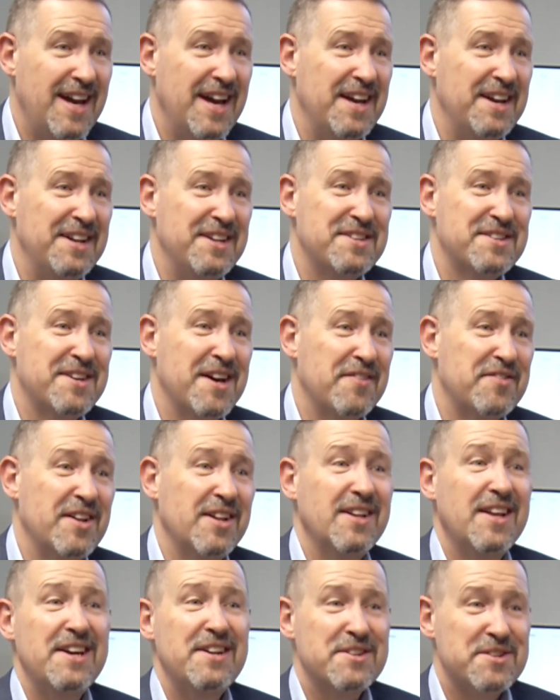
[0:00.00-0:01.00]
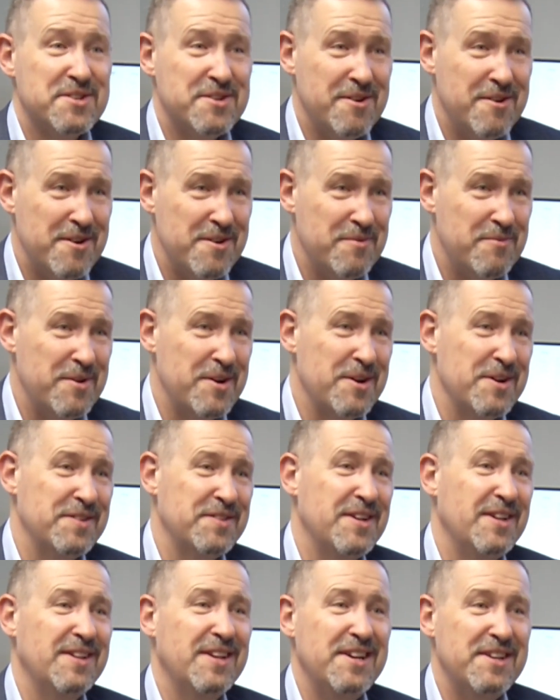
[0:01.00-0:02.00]
And it's got the latest hardware
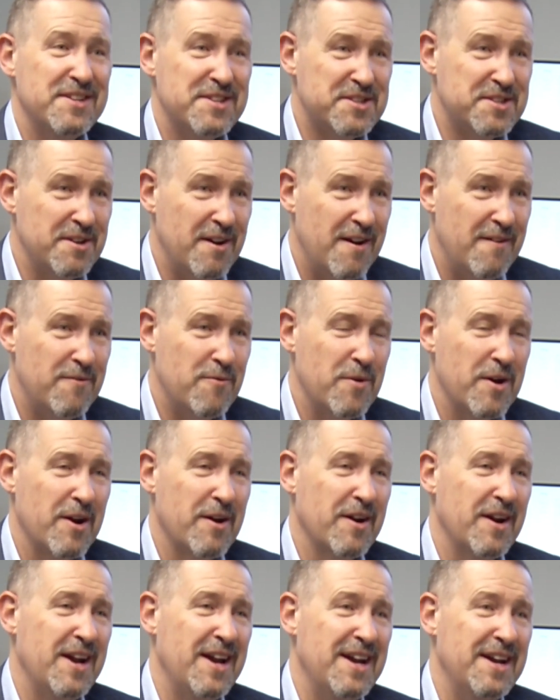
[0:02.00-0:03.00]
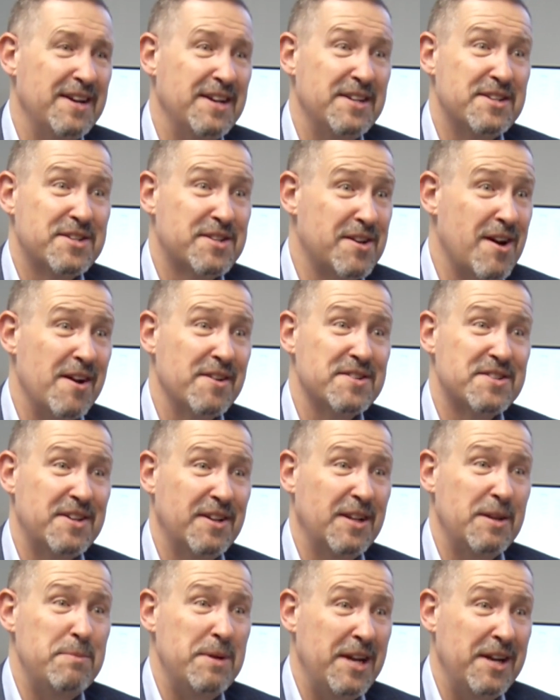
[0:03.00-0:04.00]
and the latest software, and it's
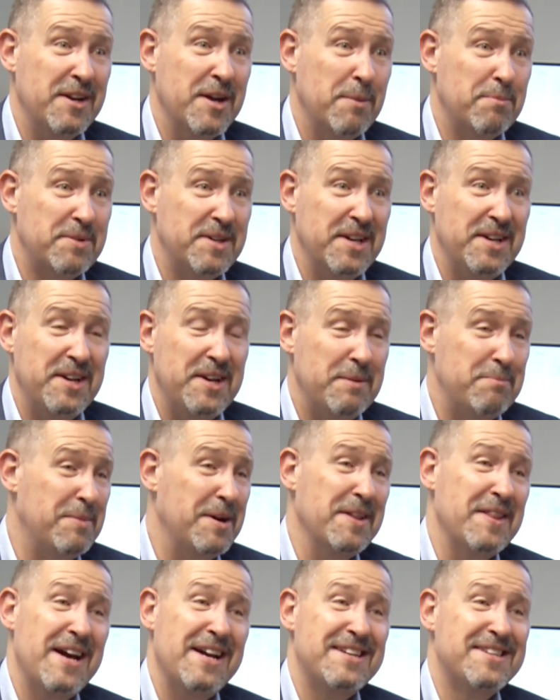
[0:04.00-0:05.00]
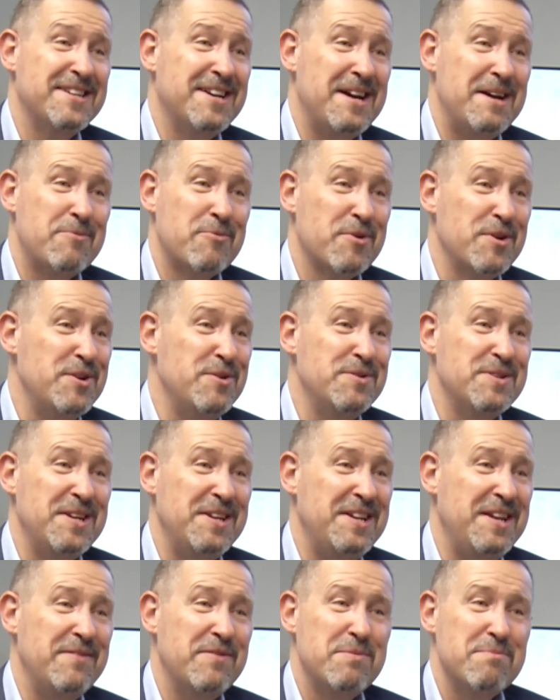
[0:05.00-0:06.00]
constantly being updated. And by that time, we're
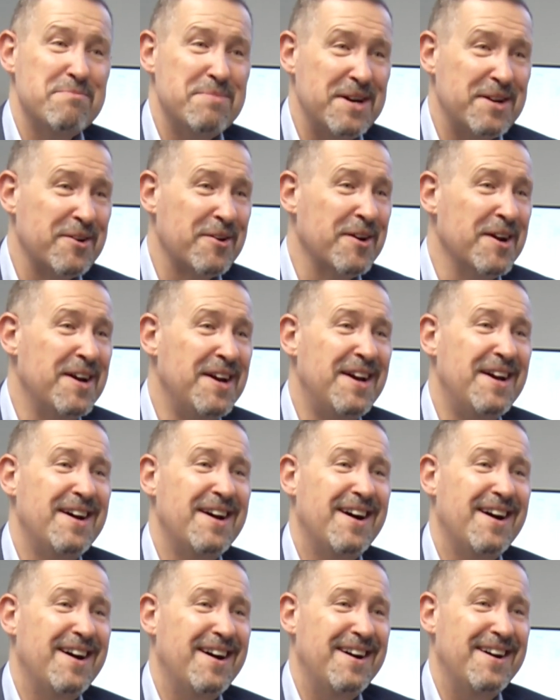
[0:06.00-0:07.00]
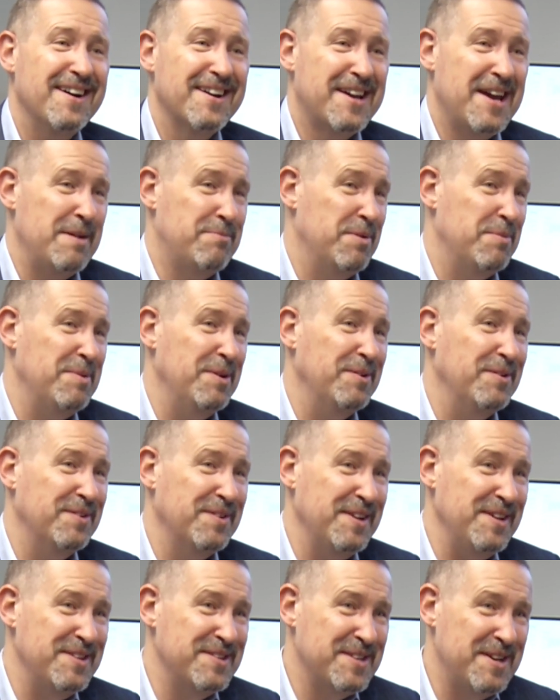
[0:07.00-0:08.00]
using even better uh,
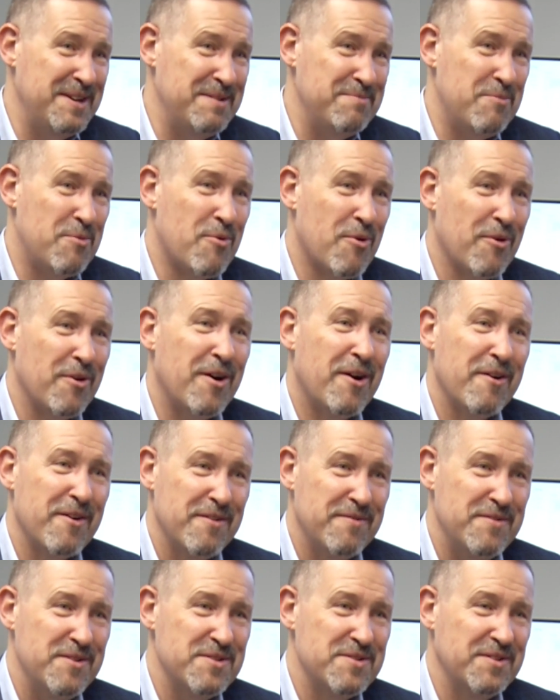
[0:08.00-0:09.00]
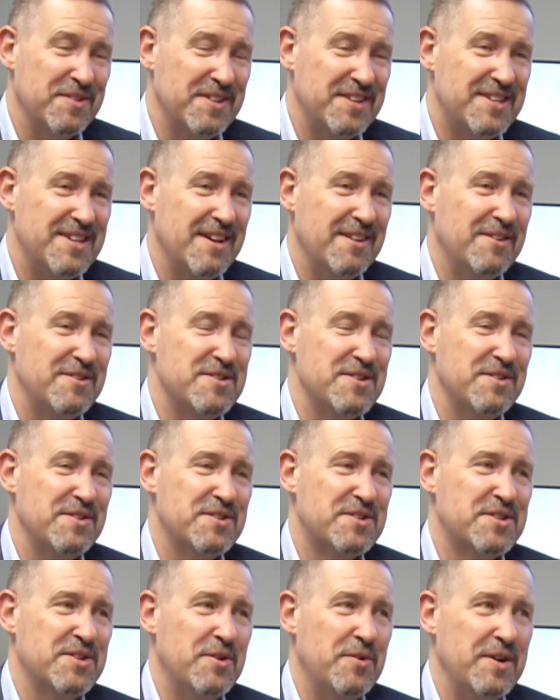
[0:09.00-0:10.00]
capabilities and more artificial
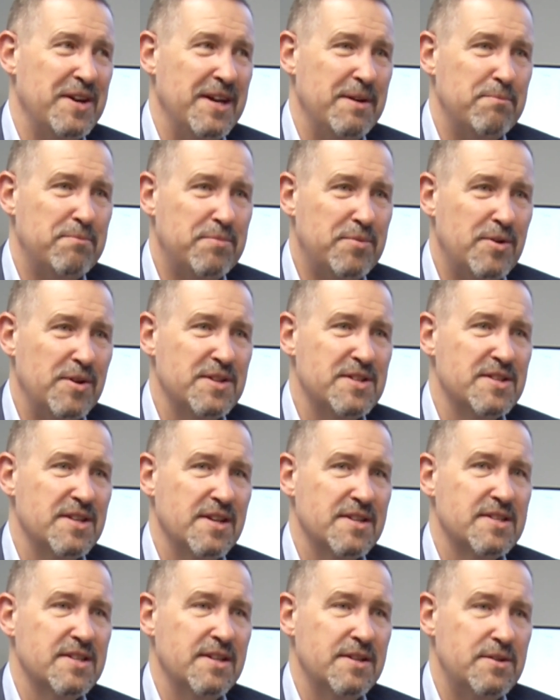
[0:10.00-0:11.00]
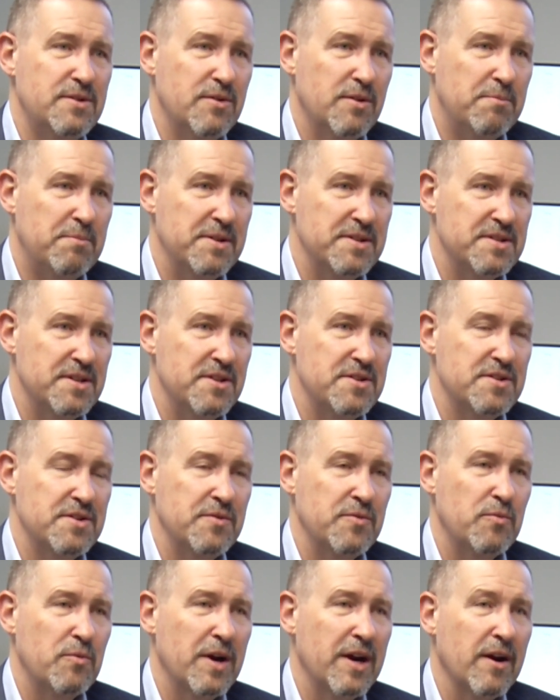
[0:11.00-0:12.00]
intelligence. So it puts us into a
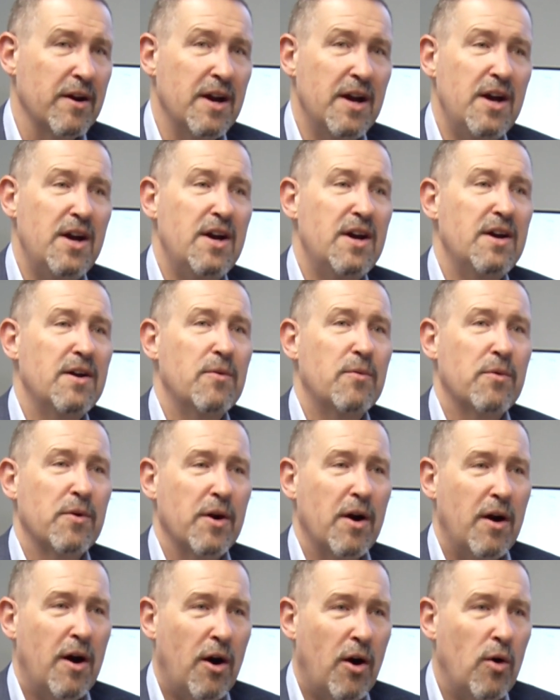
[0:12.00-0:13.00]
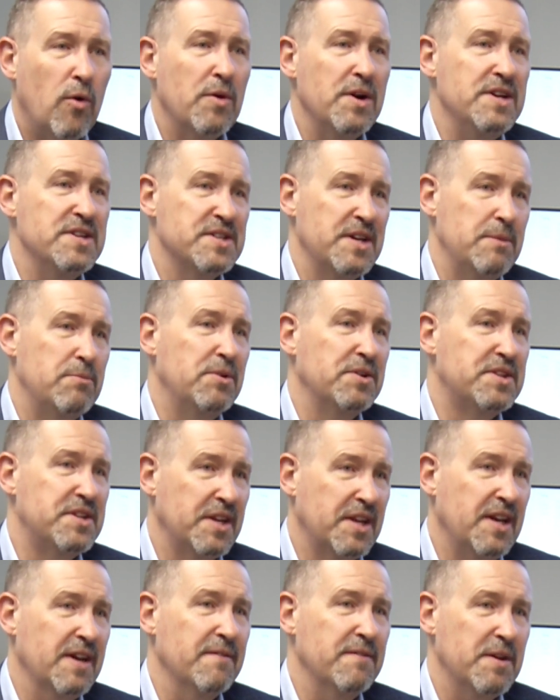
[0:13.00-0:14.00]
position where we're always able
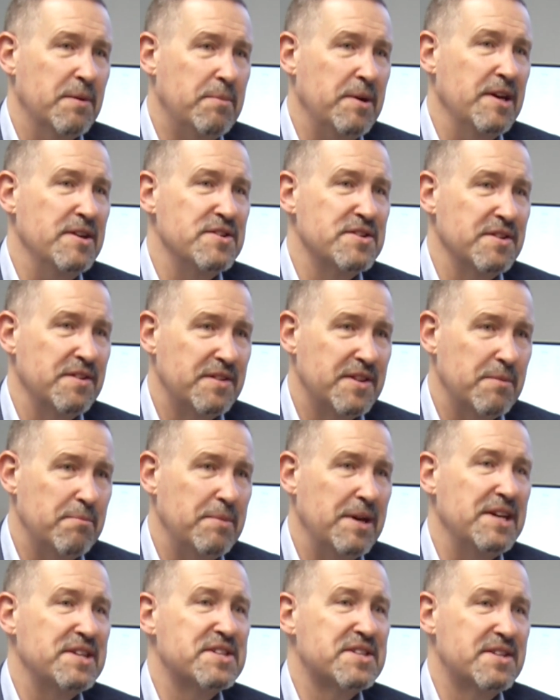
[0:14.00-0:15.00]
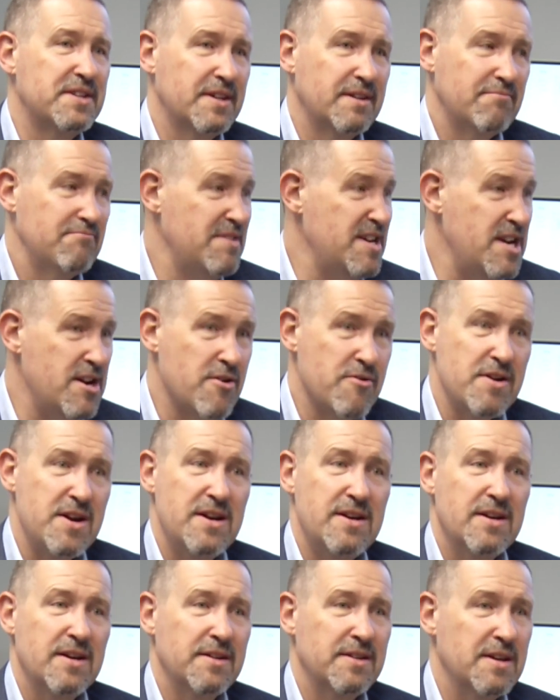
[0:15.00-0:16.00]
to give the patient the best
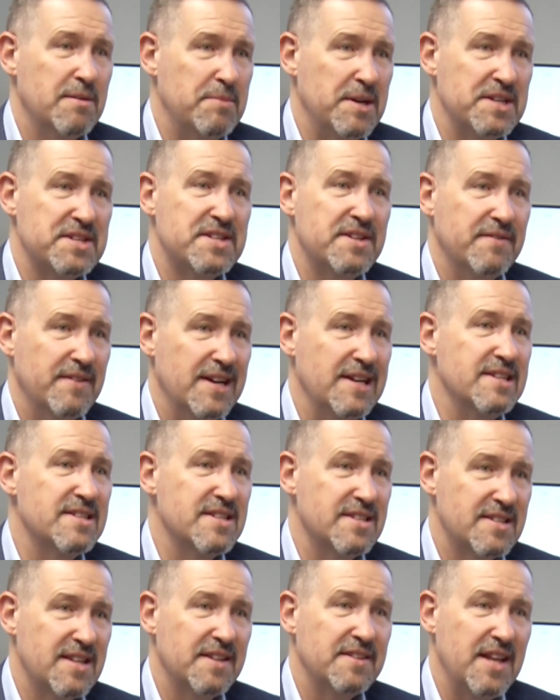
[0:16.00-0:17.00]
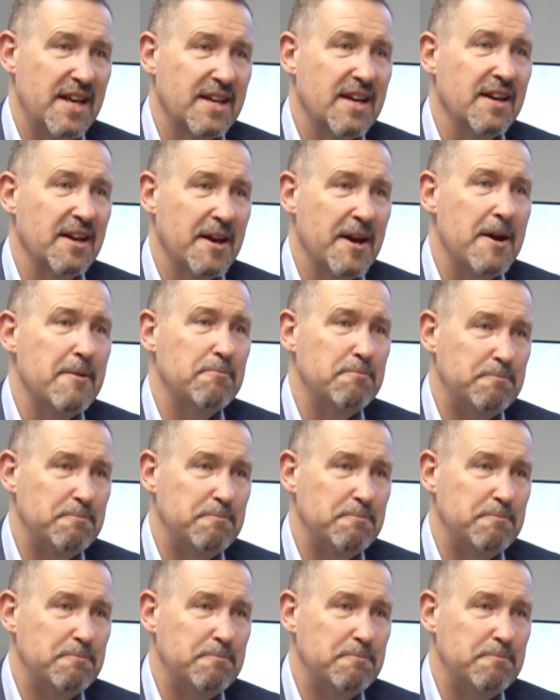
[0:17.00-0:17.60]
hearing and the best devices that they can get.